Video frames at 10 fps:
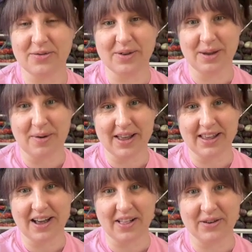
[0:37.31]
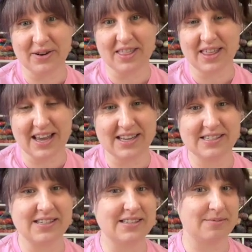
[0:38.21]
really brightly colored
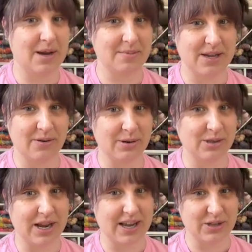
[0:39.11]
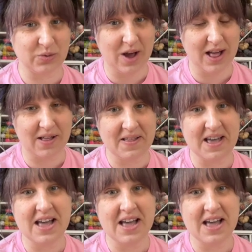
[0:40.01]
things. Sometimes I crochet as well.